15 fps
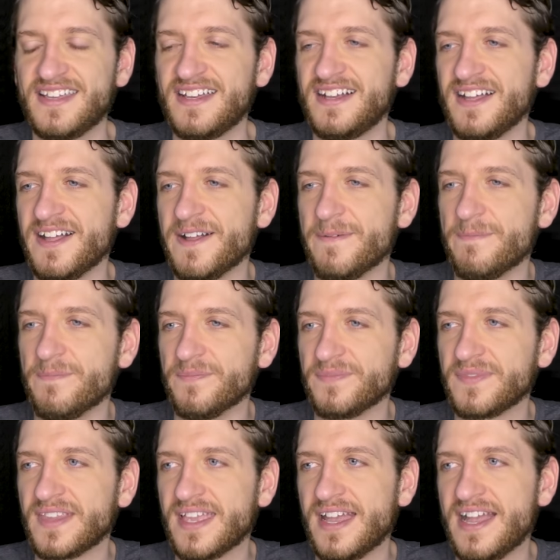
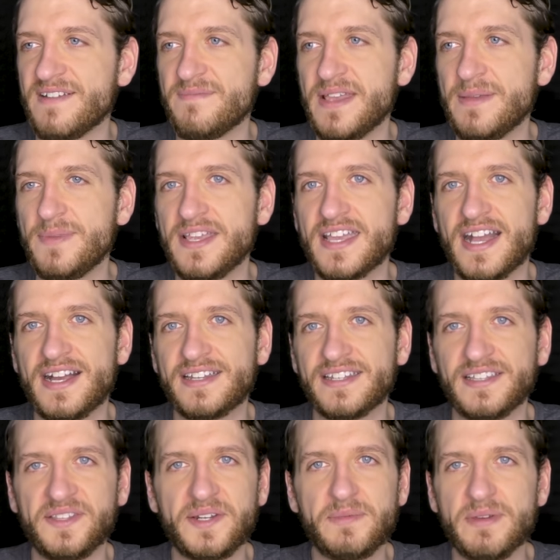Um, I maybe gotten
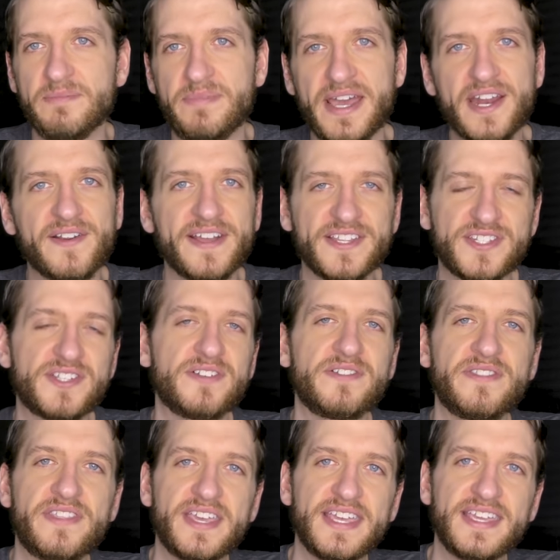a little bit better at
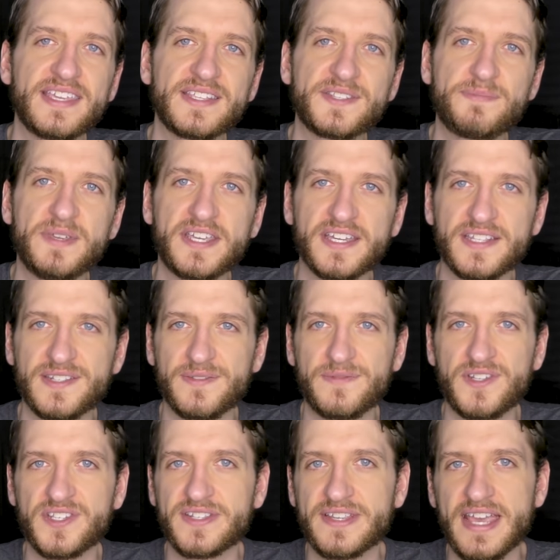certain things because of
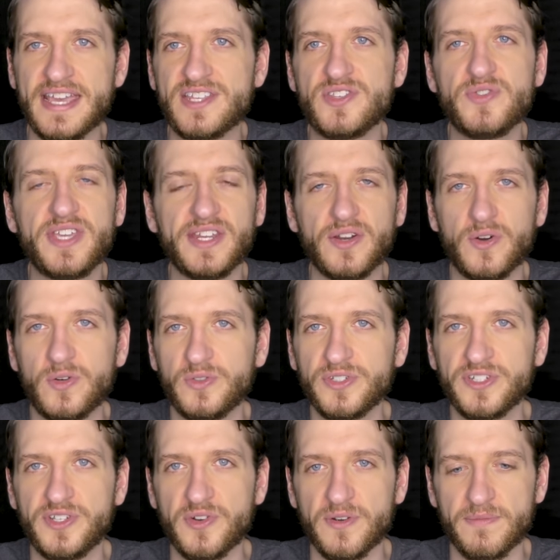just as you get
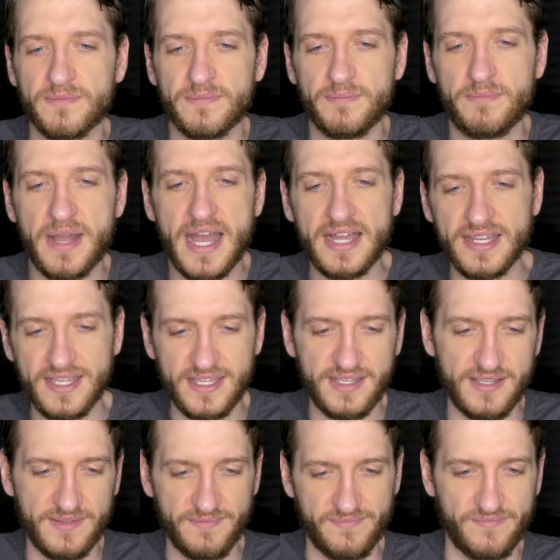older, your
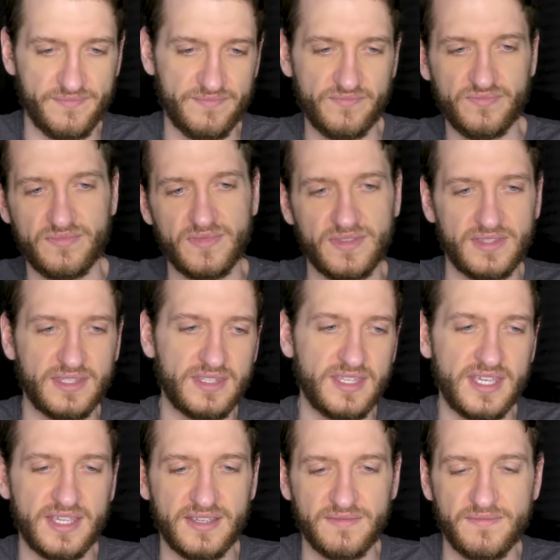body
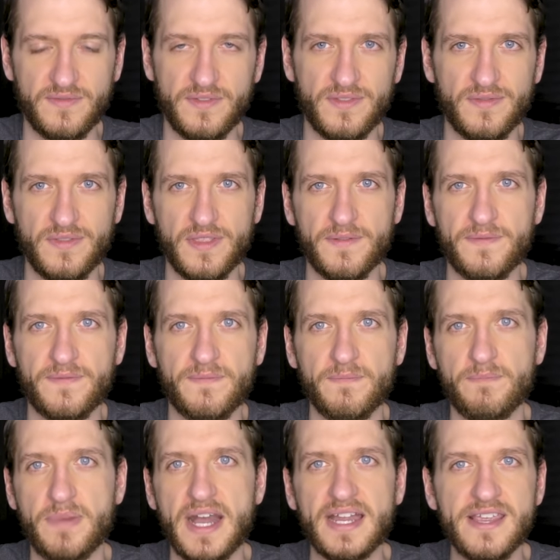like the
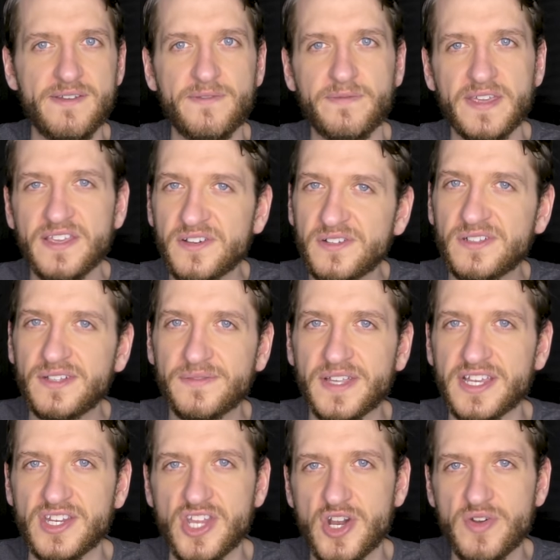body feel of
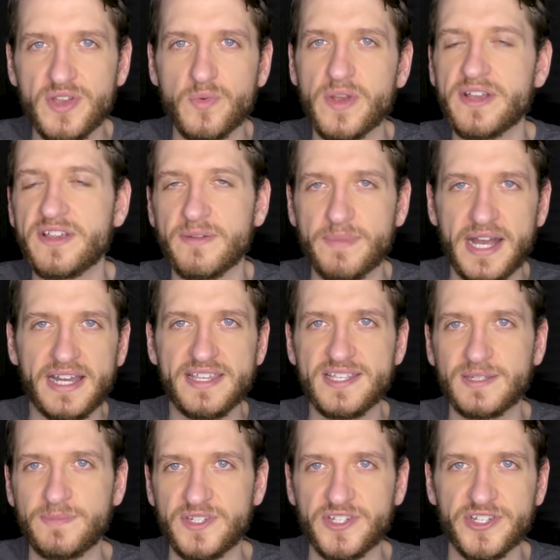like knowing where your body
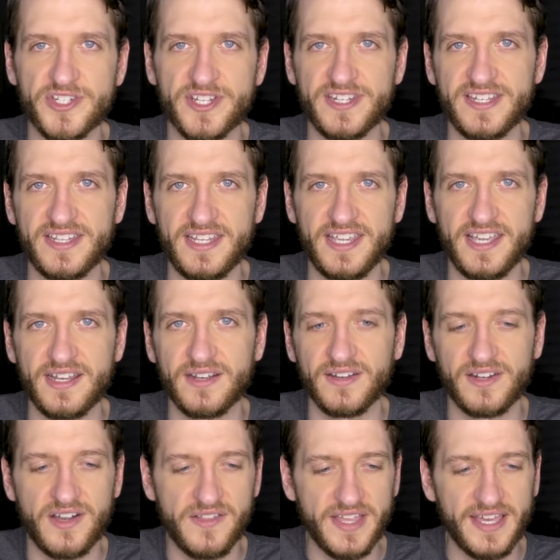is positioned in the air
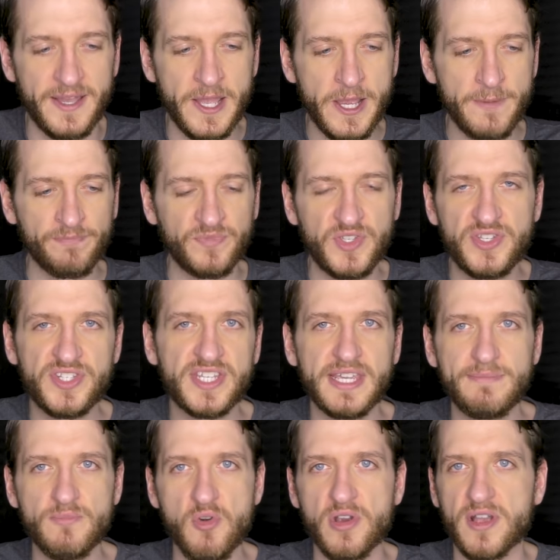and all that. You just
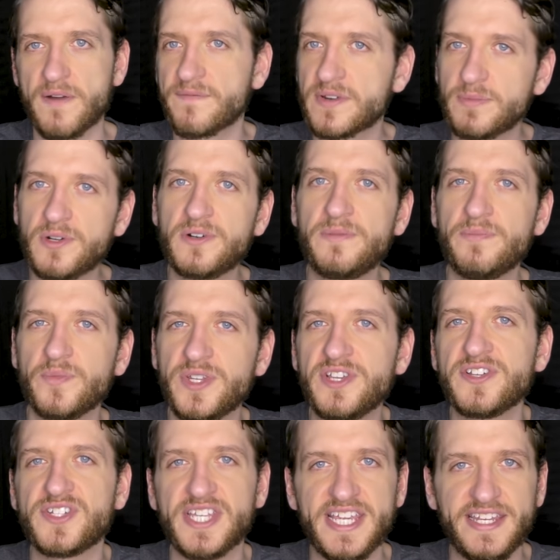get more comfortable when
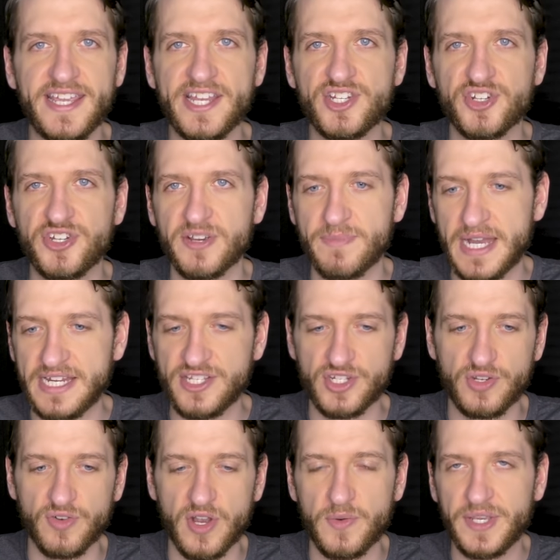you're a teenager and your body's
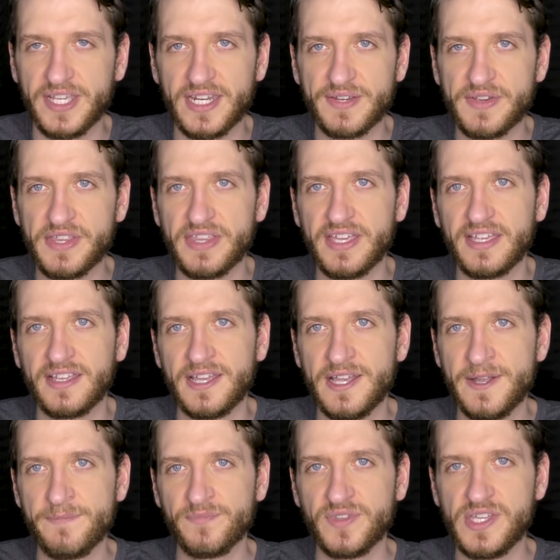growing and everything.
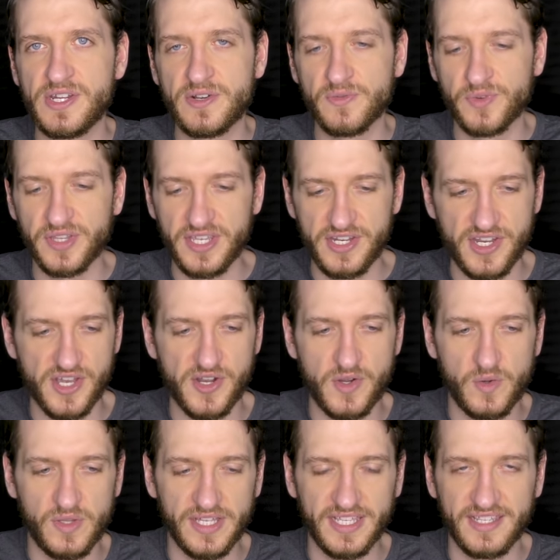You don't really
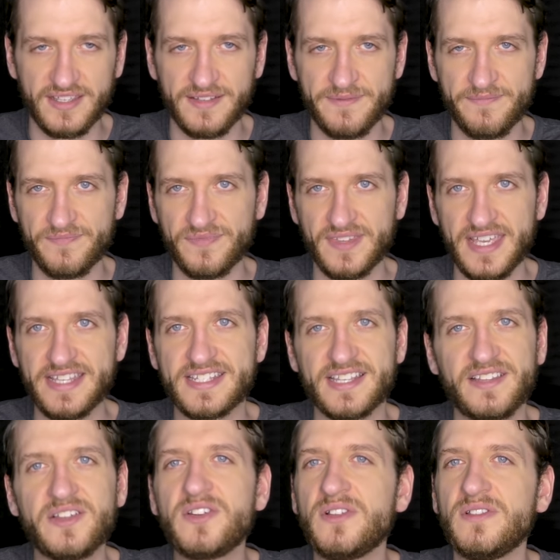know like it's
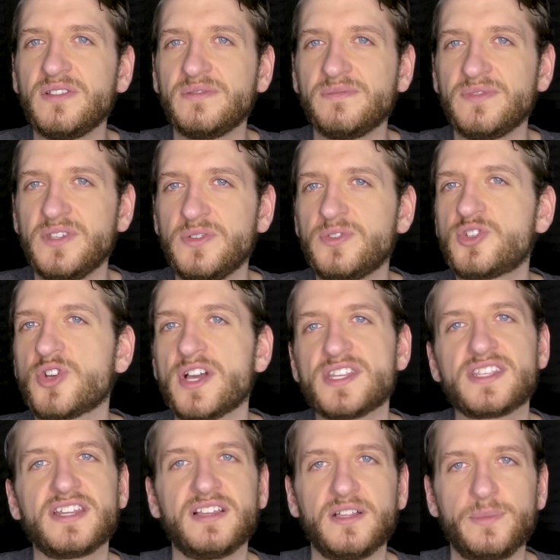a little you
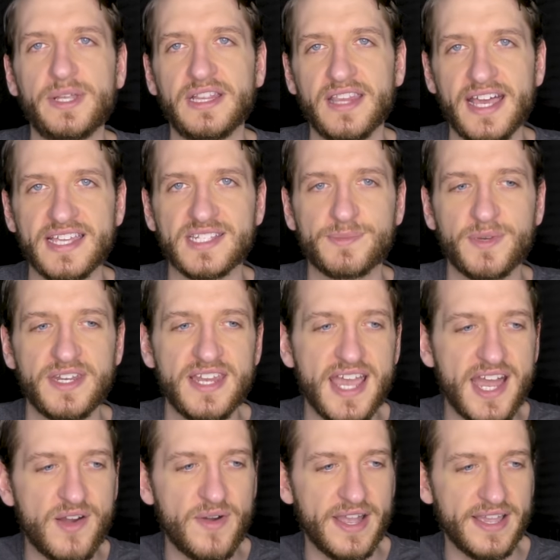trust it a little bit less, but
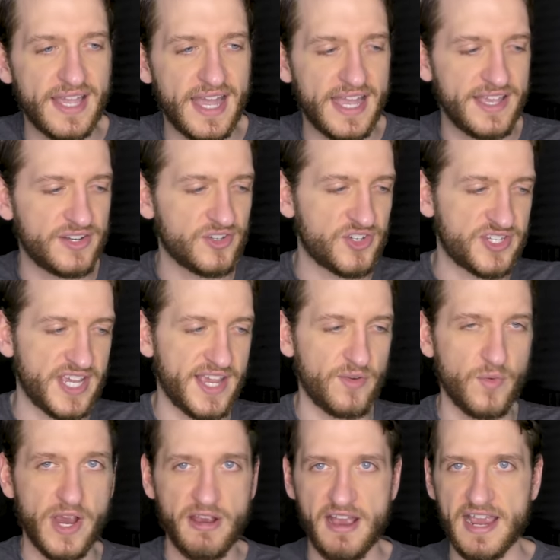now I I
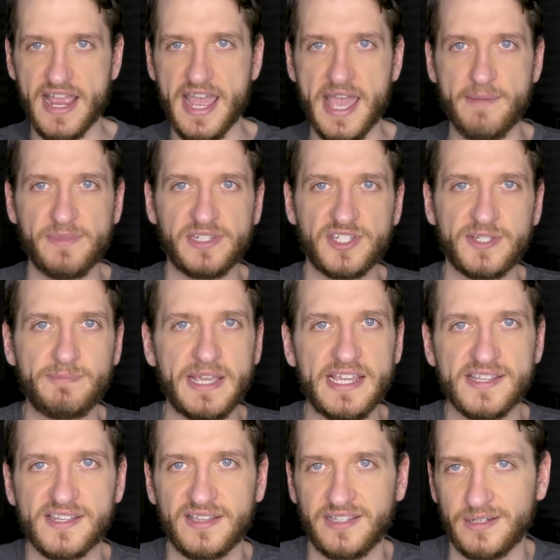understand where I am in
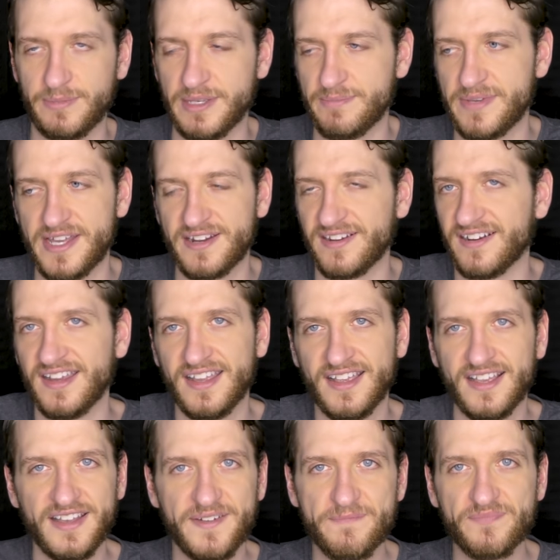space a little bit better.
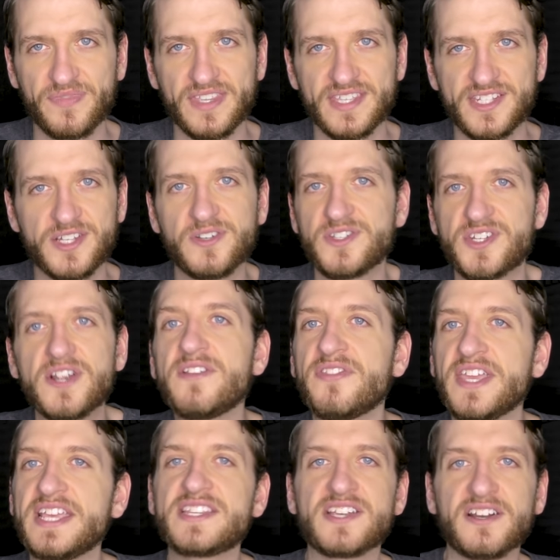So certain
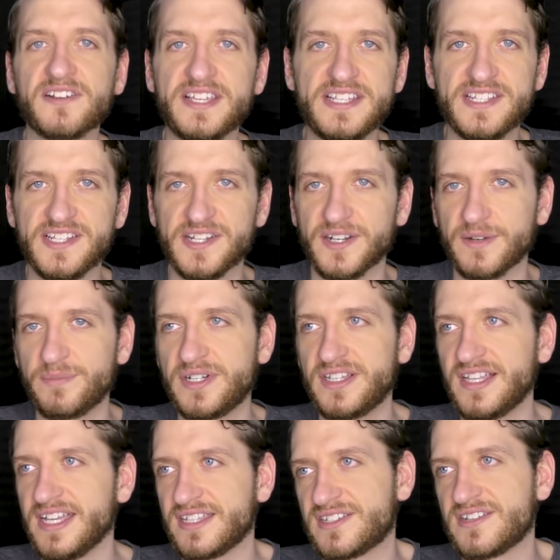things are easier, but
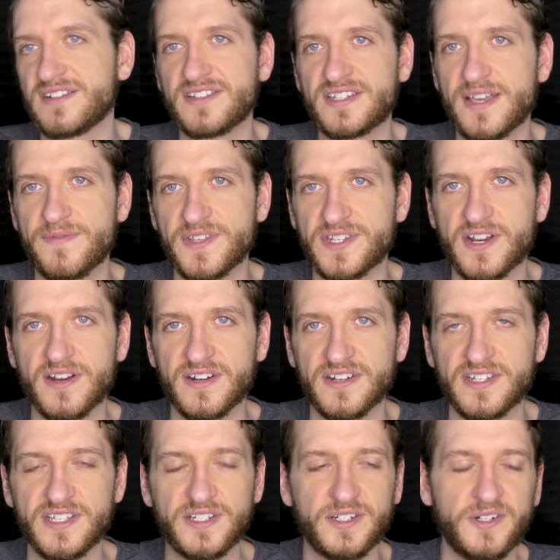like certain stuff is harder
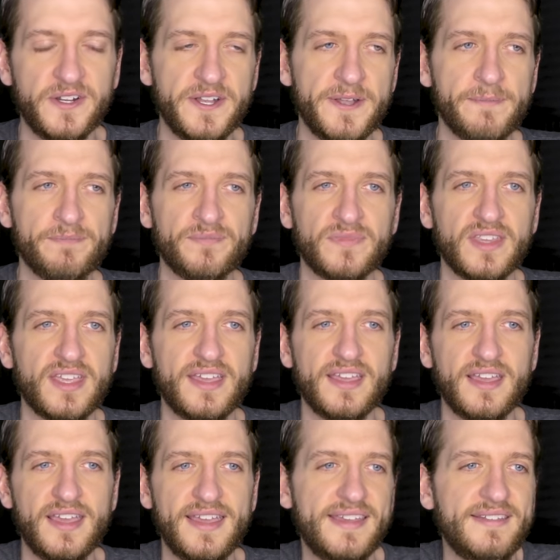too.
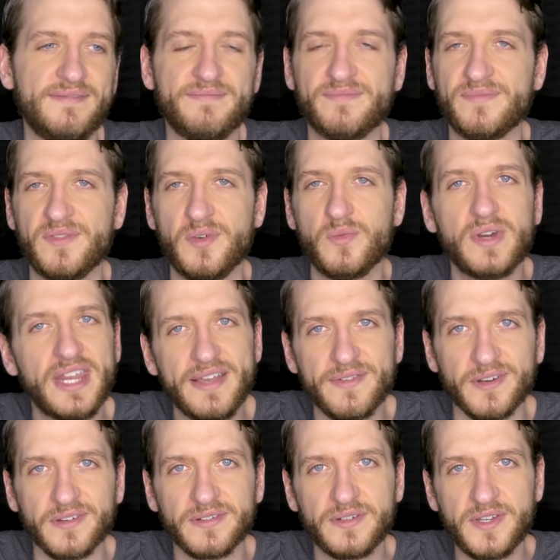And
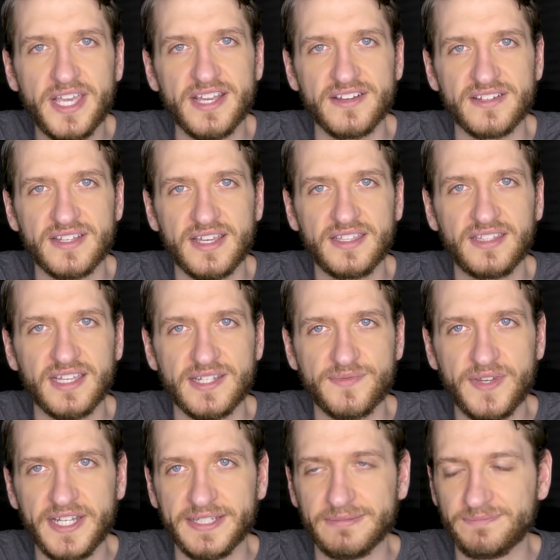whatever, who cares? I think that's
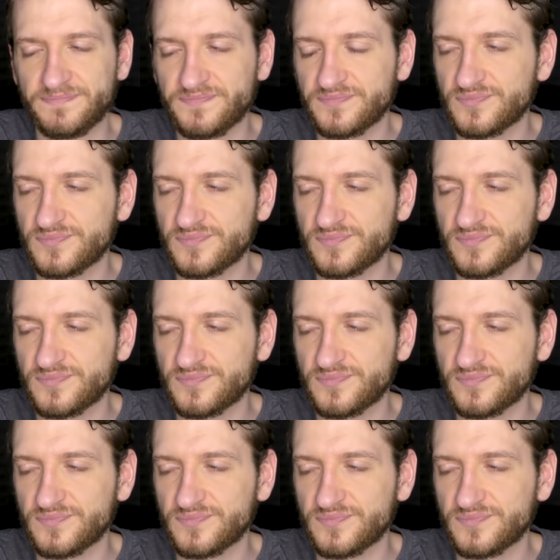fine.